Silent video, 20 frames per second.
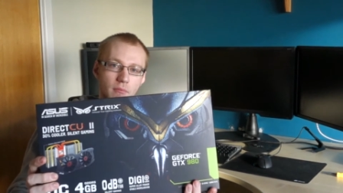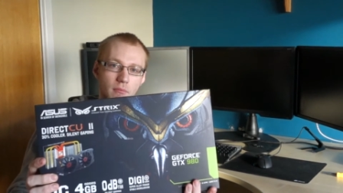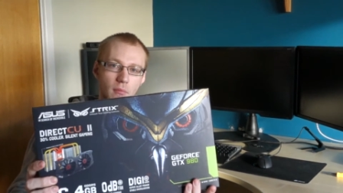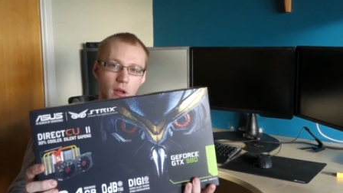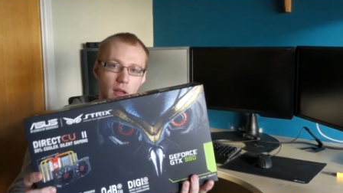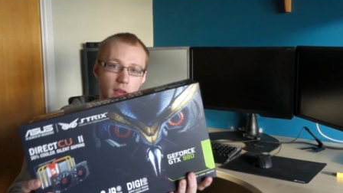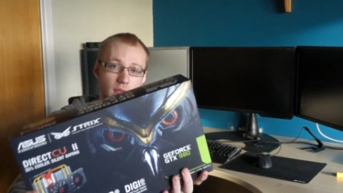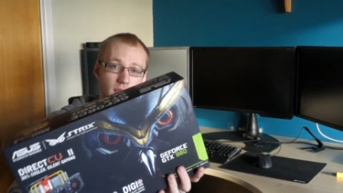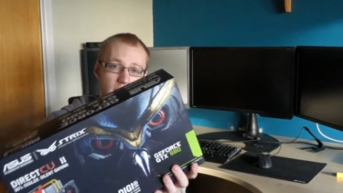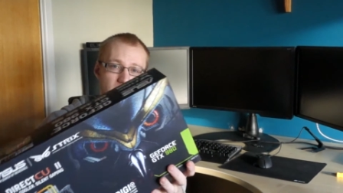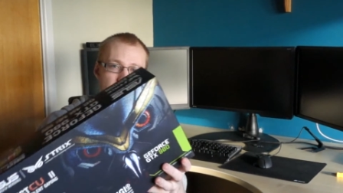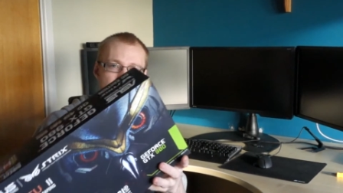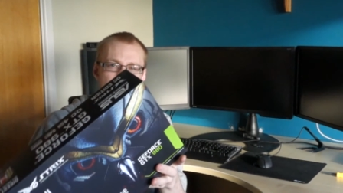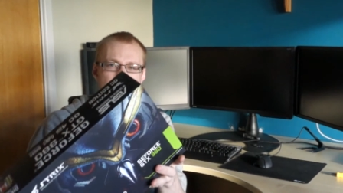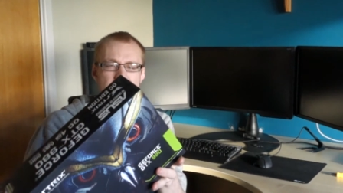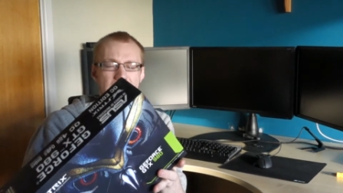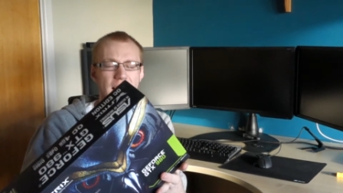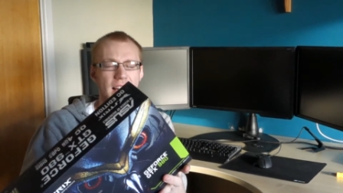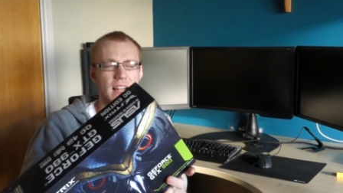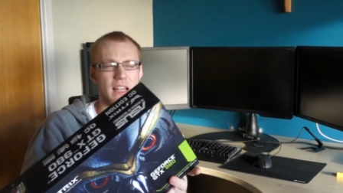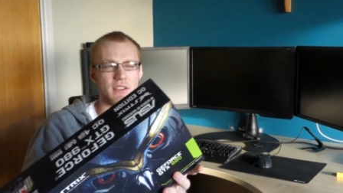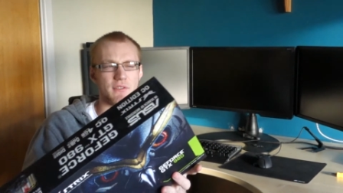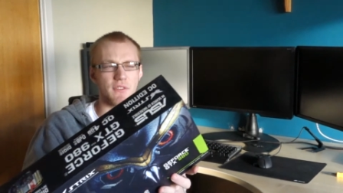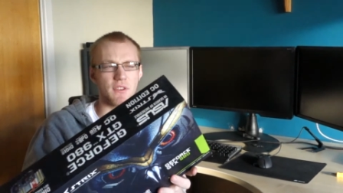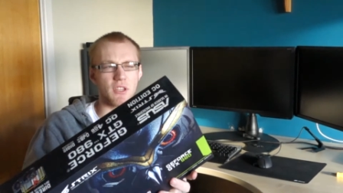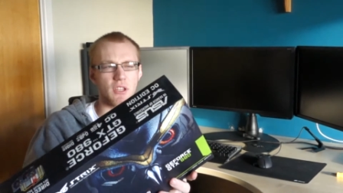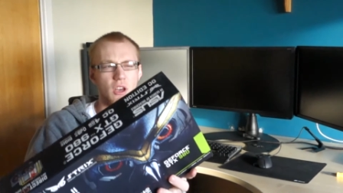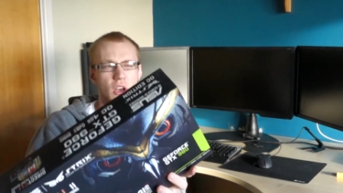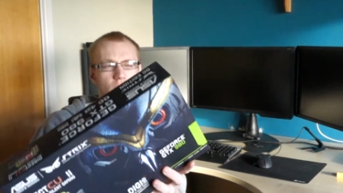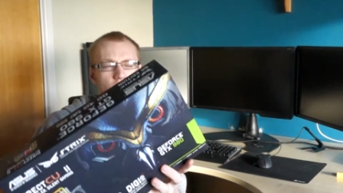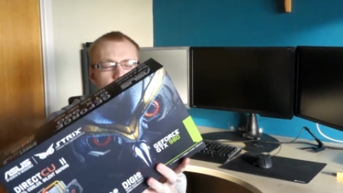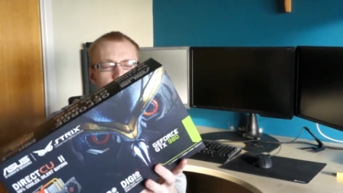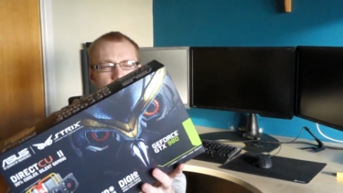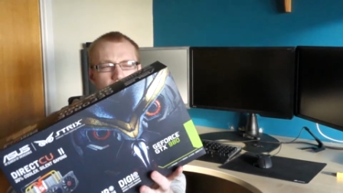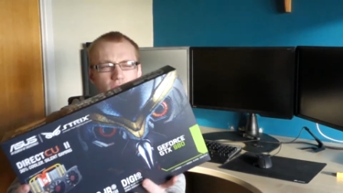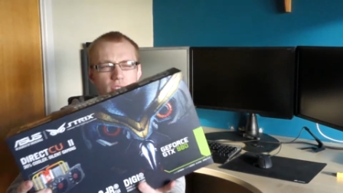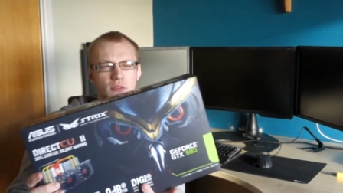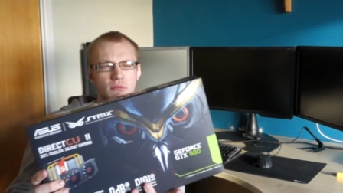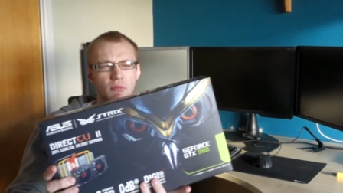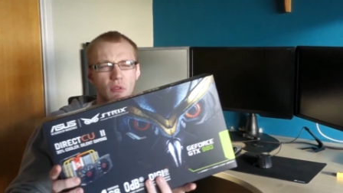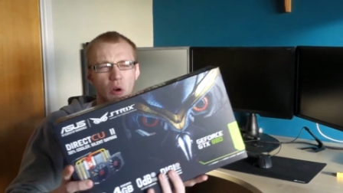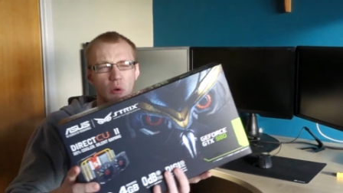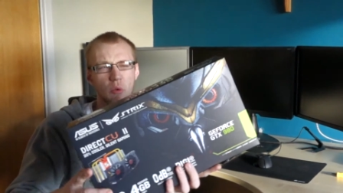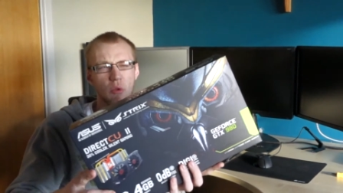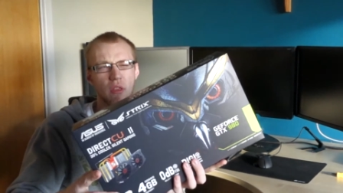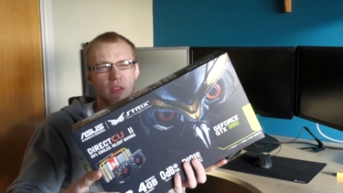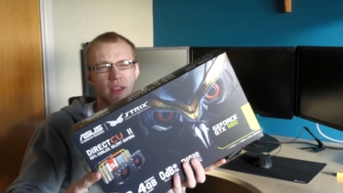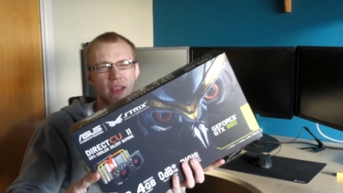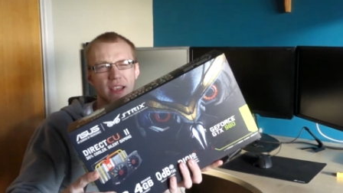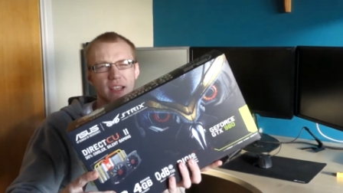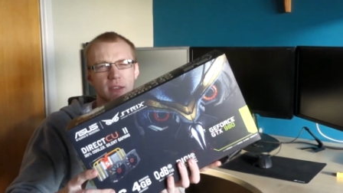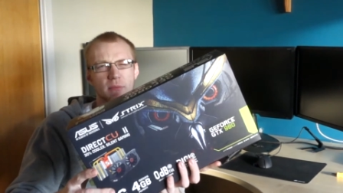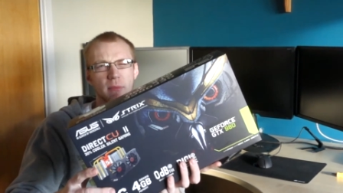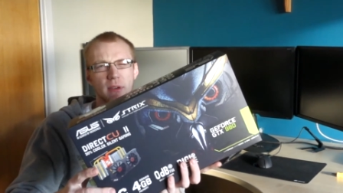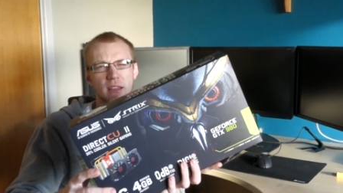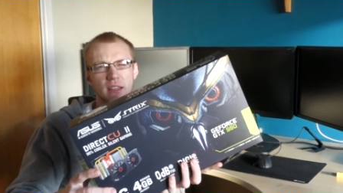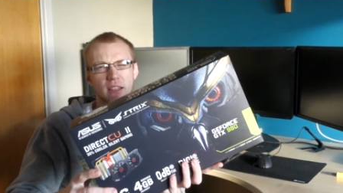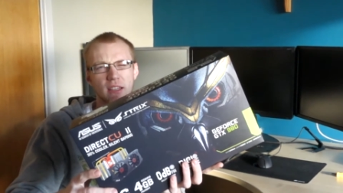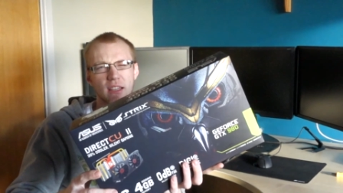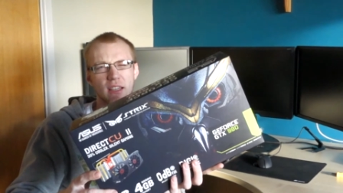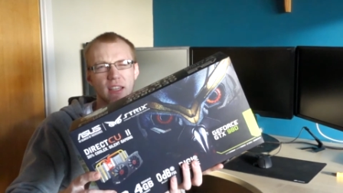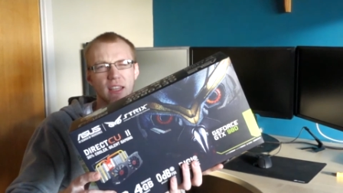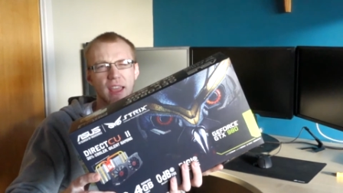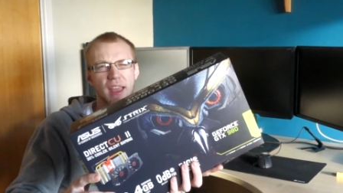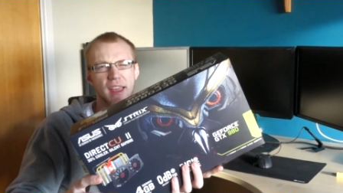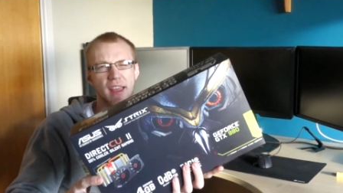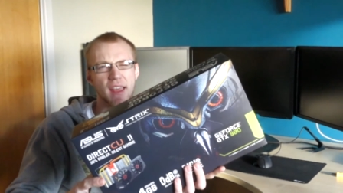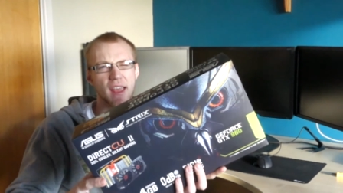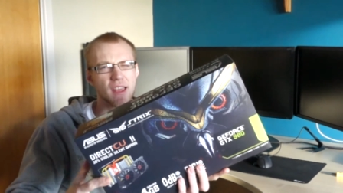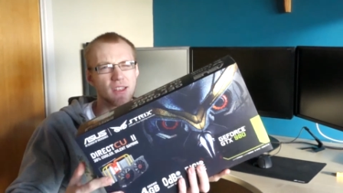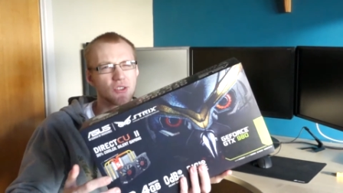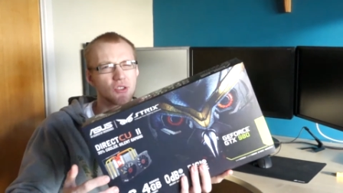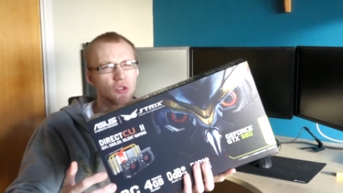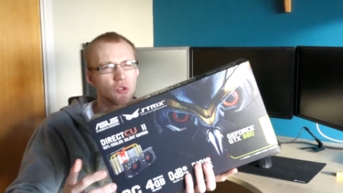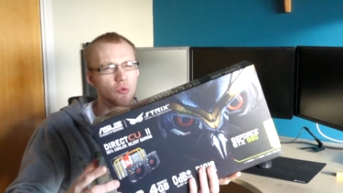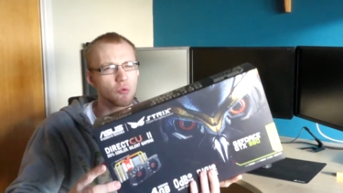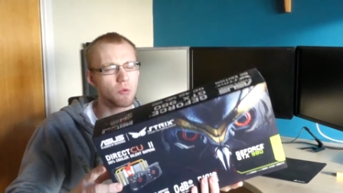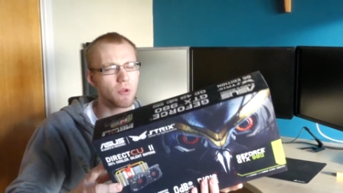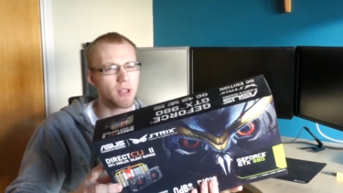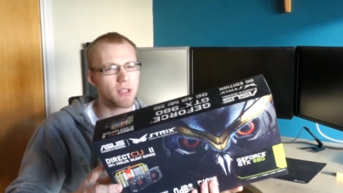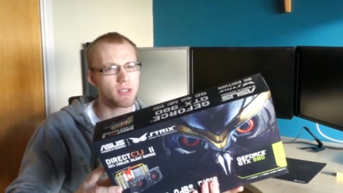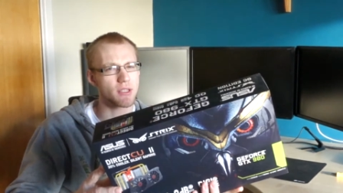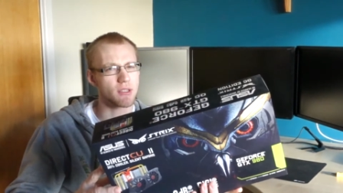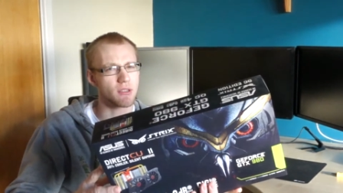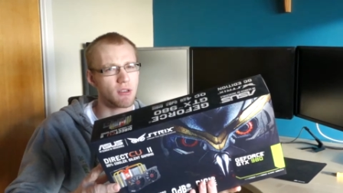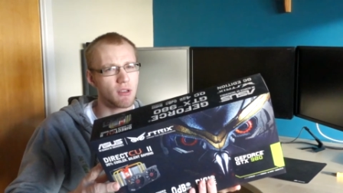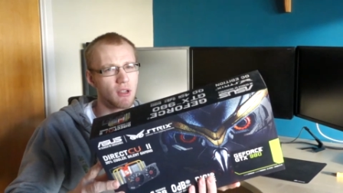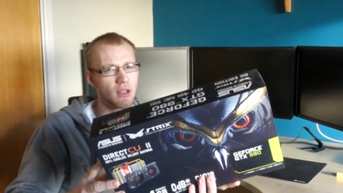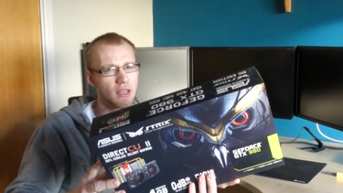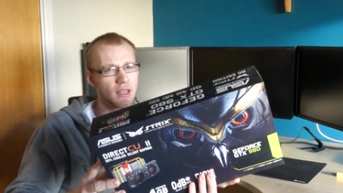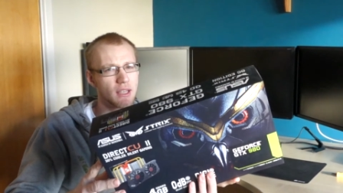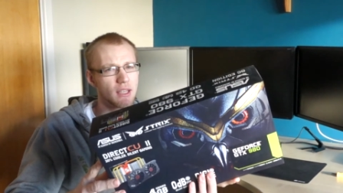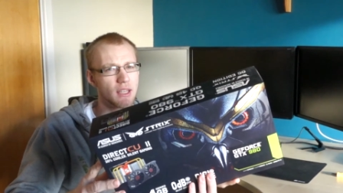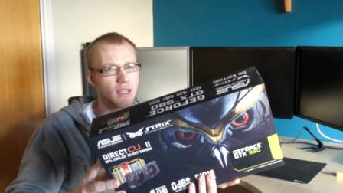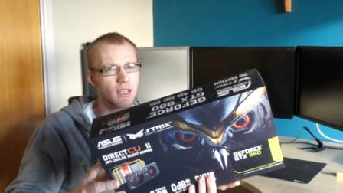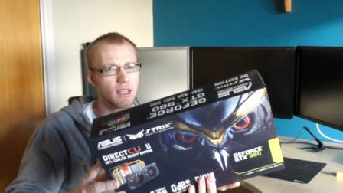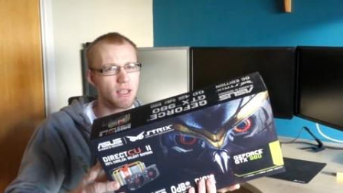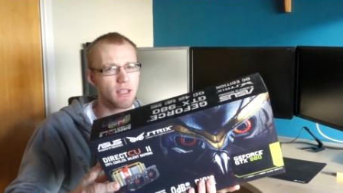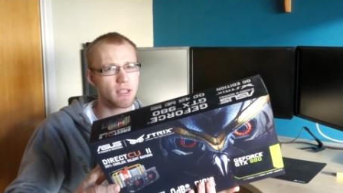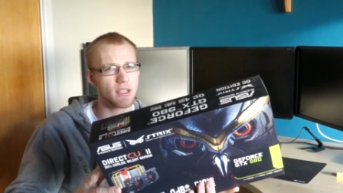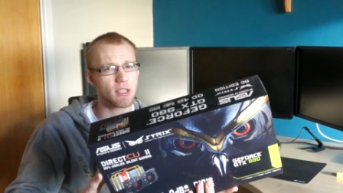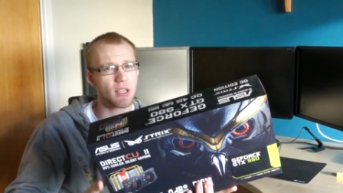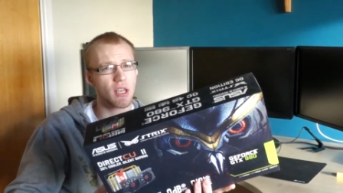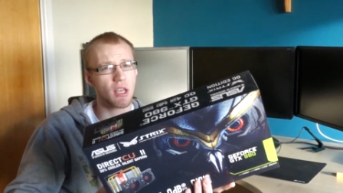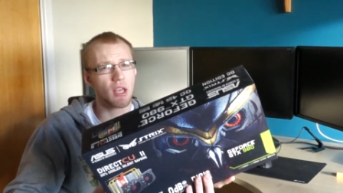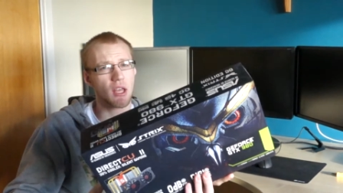I did say in the last video I would, I wasn't expecting to get it as soon as I did,